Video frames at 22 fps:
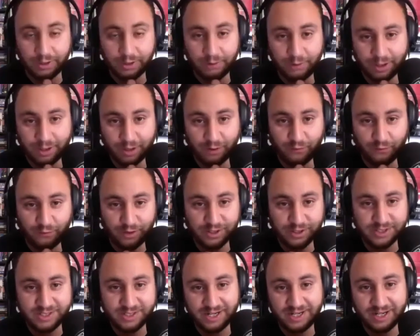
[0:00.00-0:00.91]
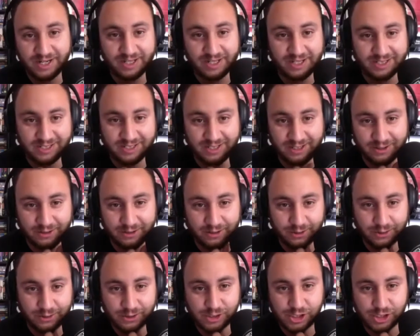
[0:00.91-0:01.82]
Well, you want to go first, Dade? I'd like to hear
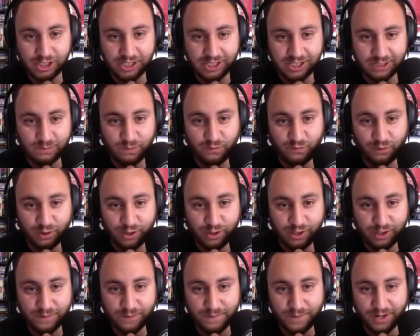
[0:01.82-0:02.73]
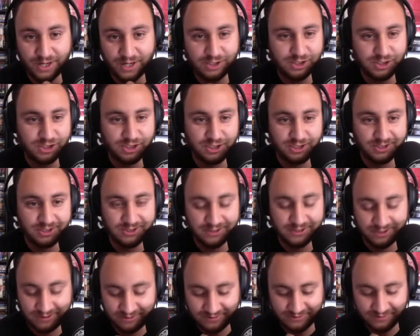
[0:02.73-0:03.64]
your cheese before you hear my
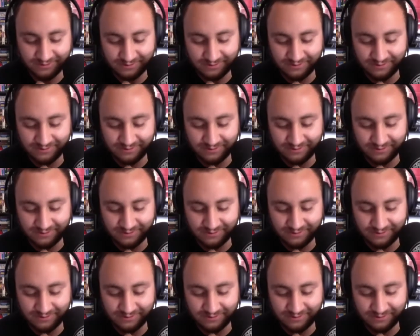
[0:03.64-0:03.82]
cheese.